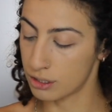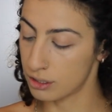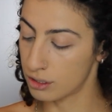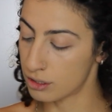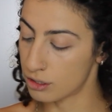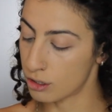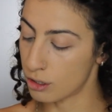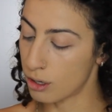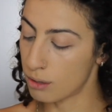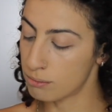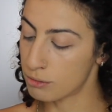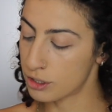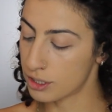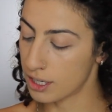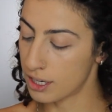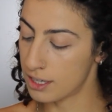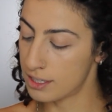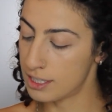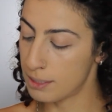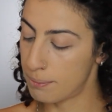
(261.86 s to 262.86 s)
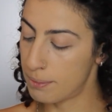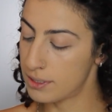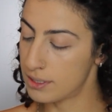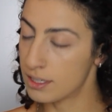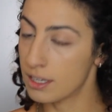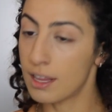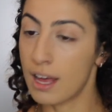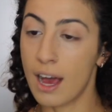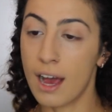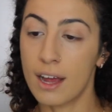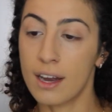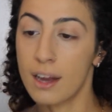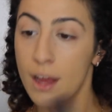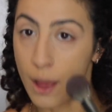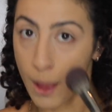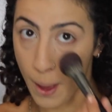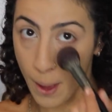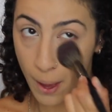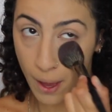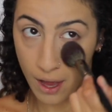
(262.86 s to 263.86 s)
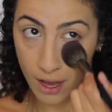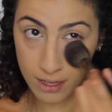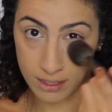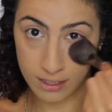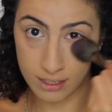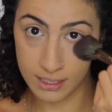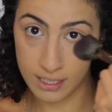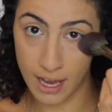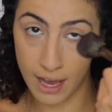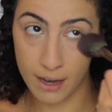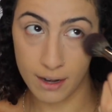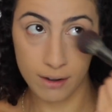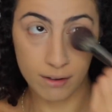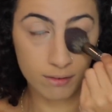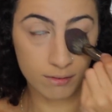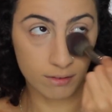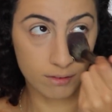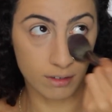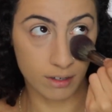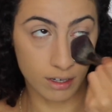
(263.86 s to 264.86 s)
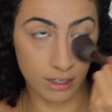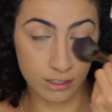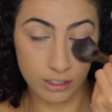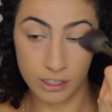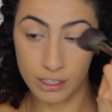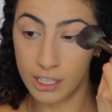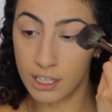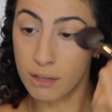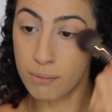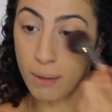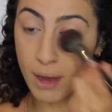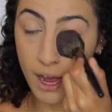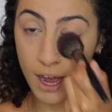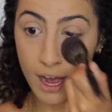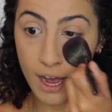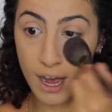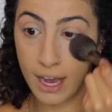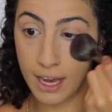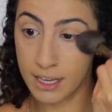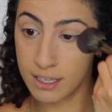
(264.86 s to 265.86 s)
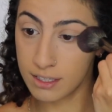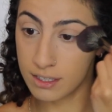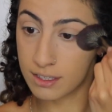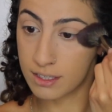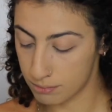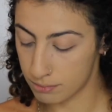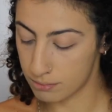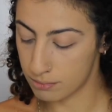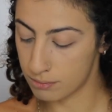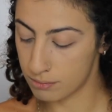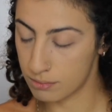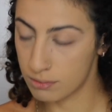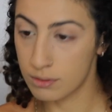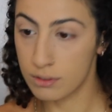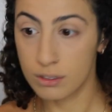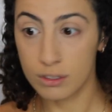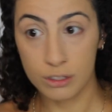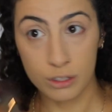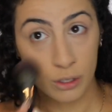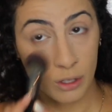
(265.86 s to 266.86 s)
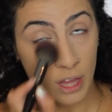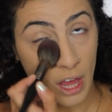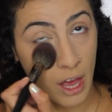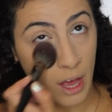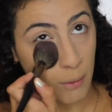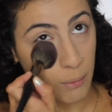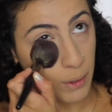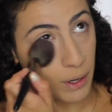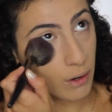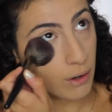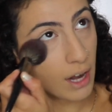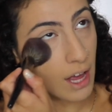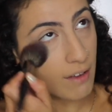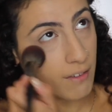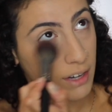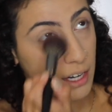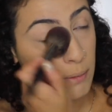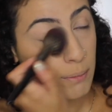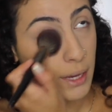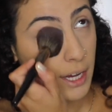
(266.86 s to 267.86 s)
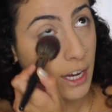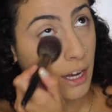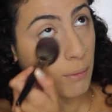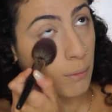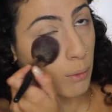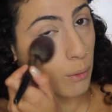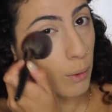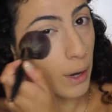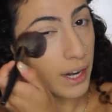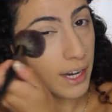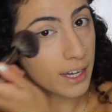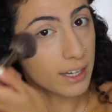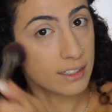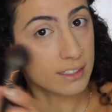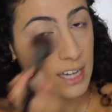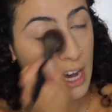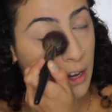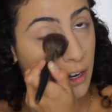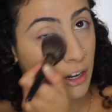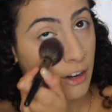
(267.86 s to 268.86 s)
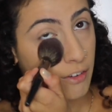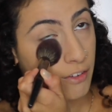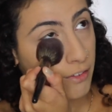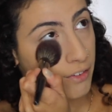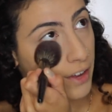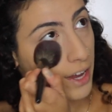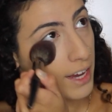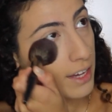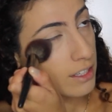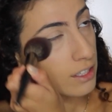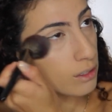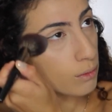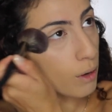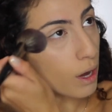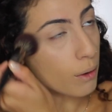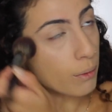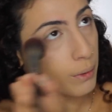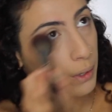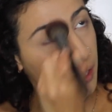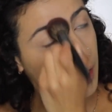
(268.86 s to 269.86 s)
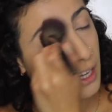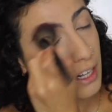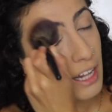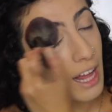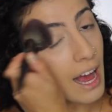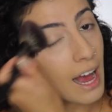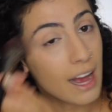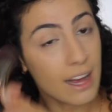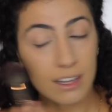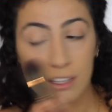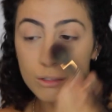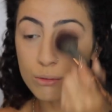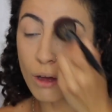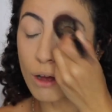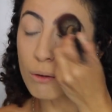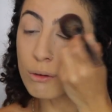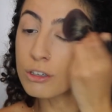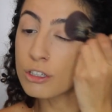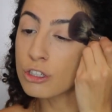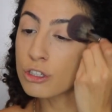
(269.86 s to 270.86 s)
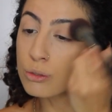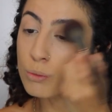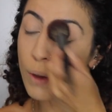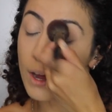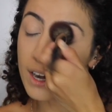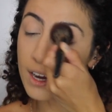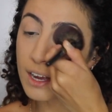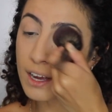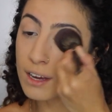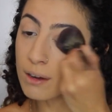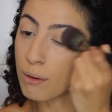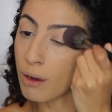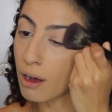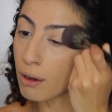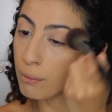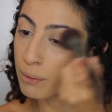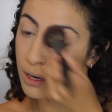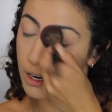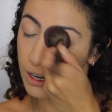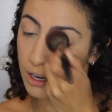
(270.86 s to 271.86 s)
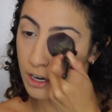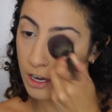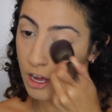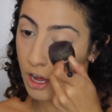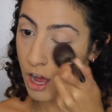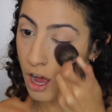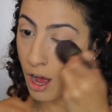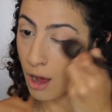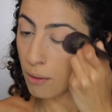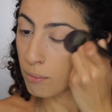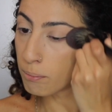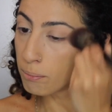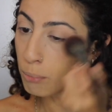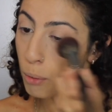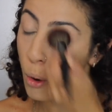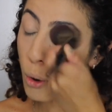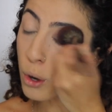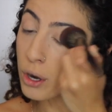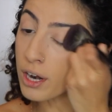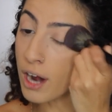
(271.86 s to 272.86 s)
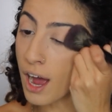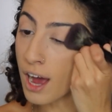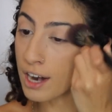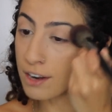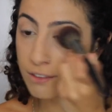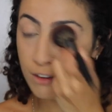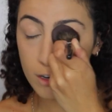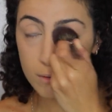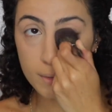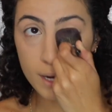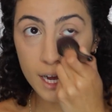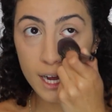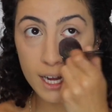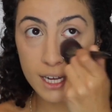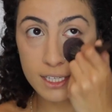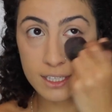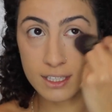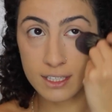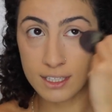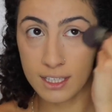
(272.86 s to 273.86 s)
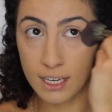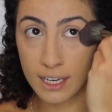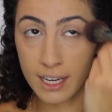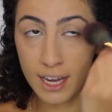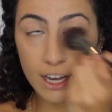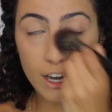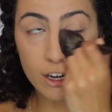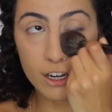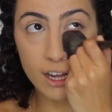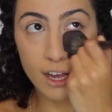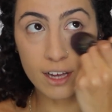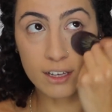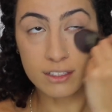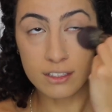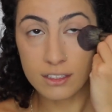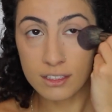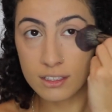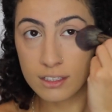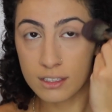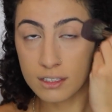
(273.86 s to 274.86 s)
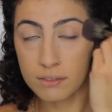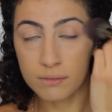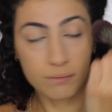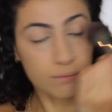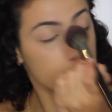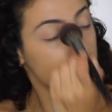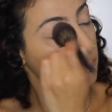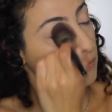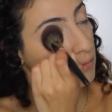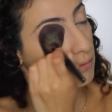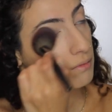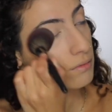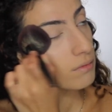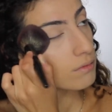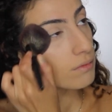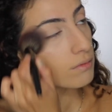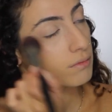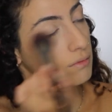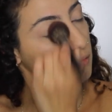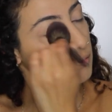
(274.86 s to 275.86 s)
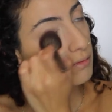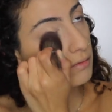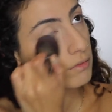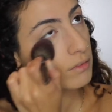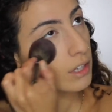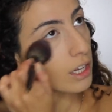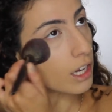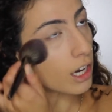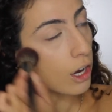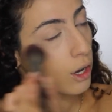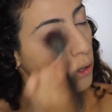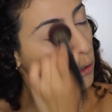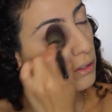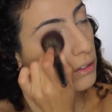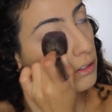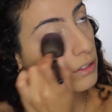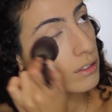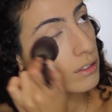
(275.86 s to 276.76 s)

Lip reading: So I'm just going to dip into that and set underneath my eyes so that we don't have any makeup running down our face while we're in class, while we're sweating, while we're bored out of our minds, sitting at our desks, you know?